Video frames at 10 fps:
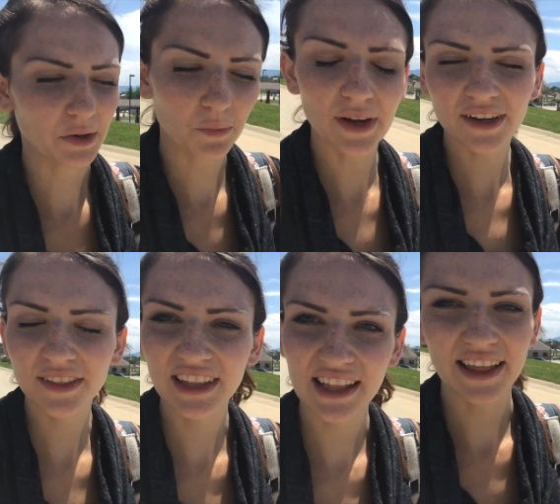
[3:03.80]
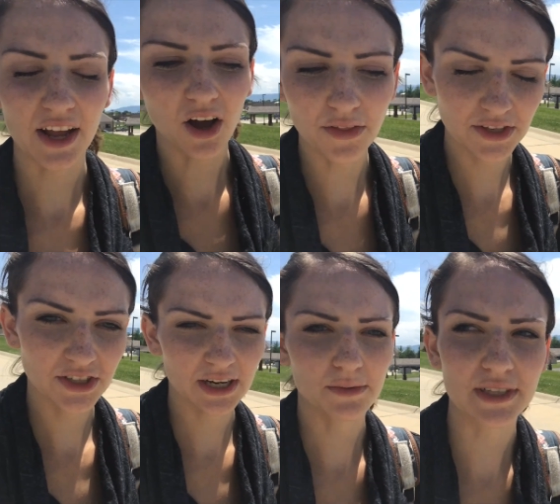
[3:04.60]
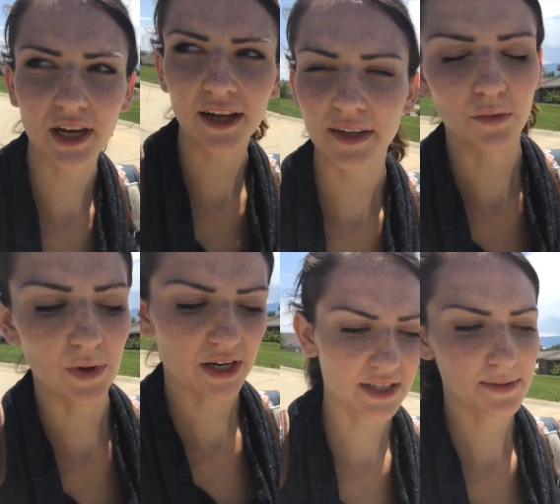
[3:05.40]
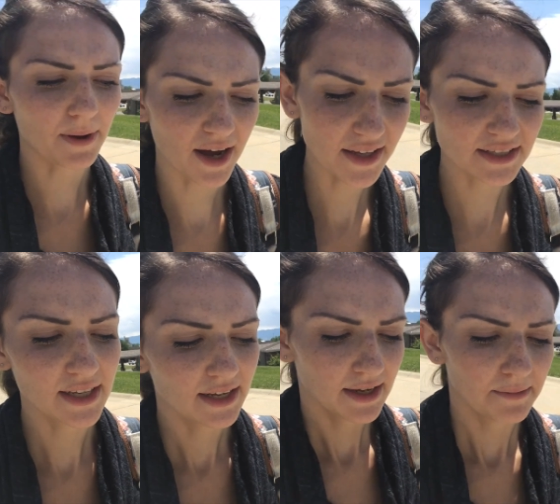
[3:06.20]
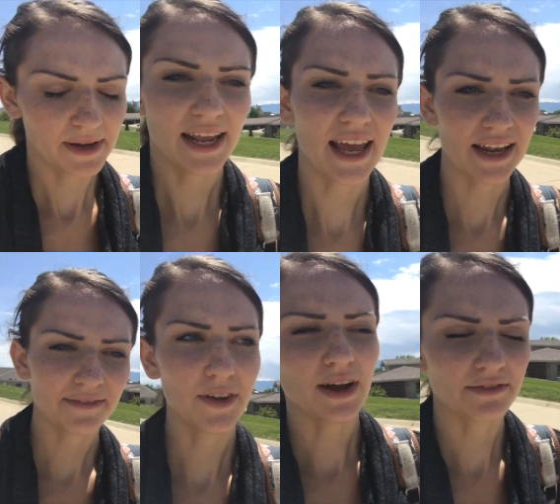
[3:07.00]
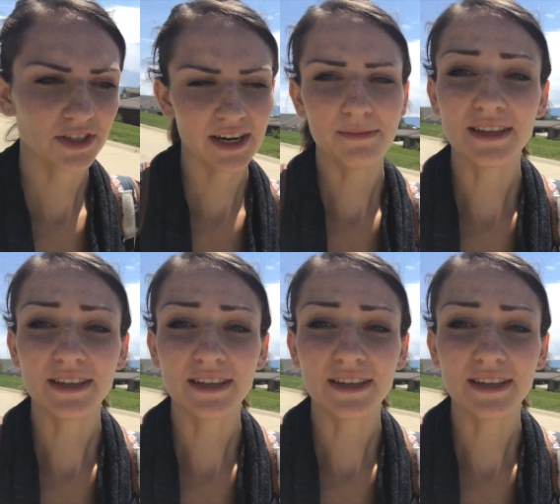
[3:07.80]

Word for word: were weirdly like all the tread was gone in weird spots. But again, if you have tread